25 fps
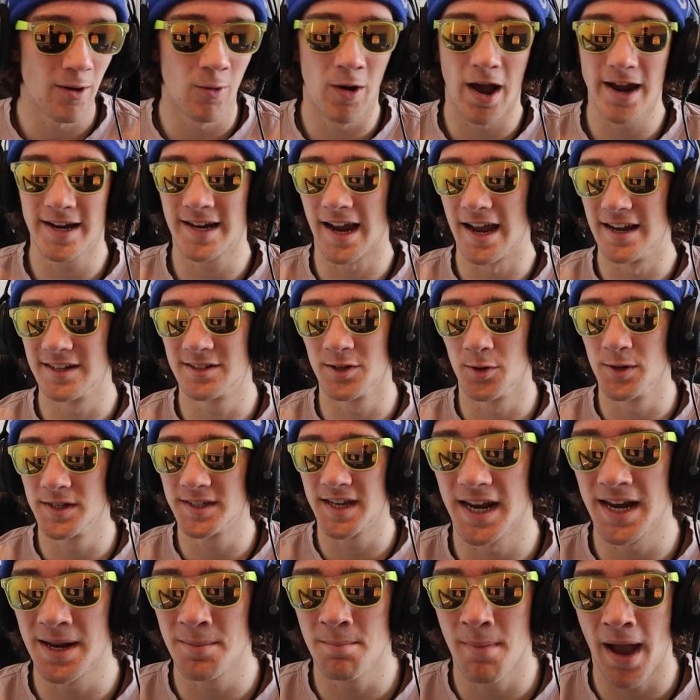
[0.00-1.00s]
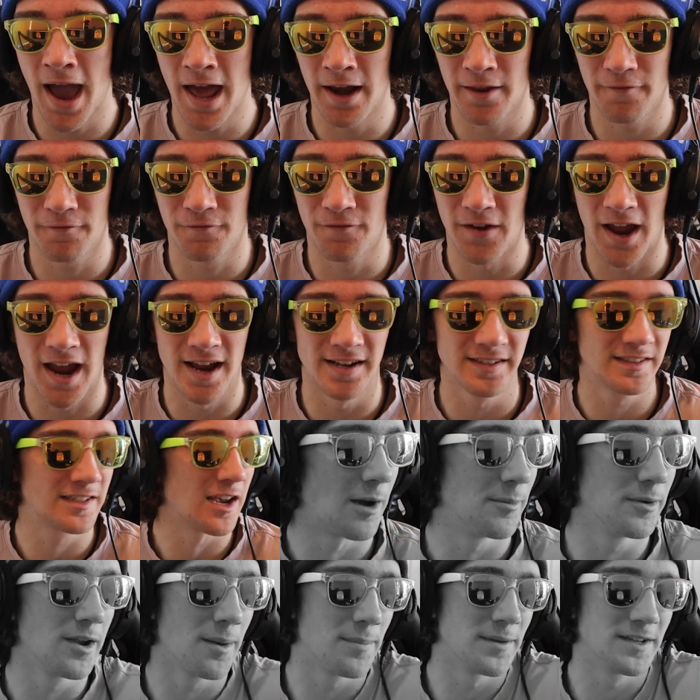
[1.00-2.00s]
Oh, okay, so he's getting mad at fans
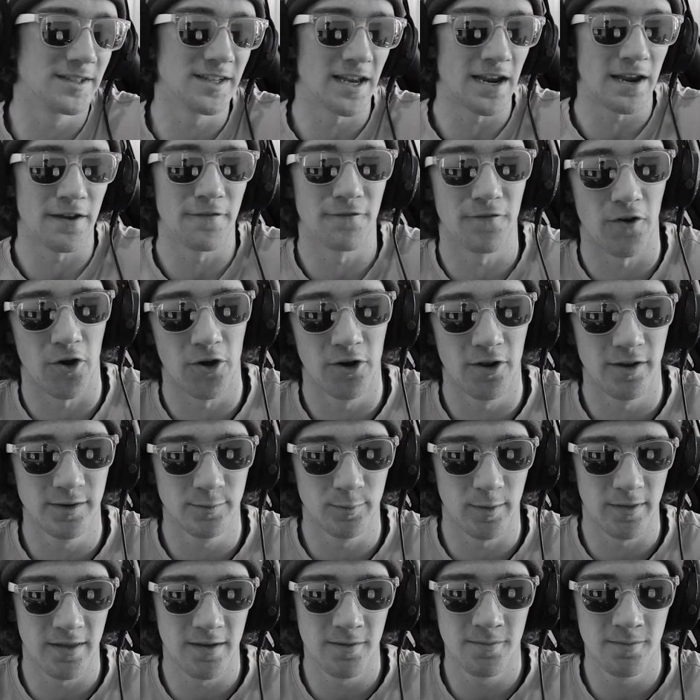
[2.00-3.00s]
coming up and taking photos with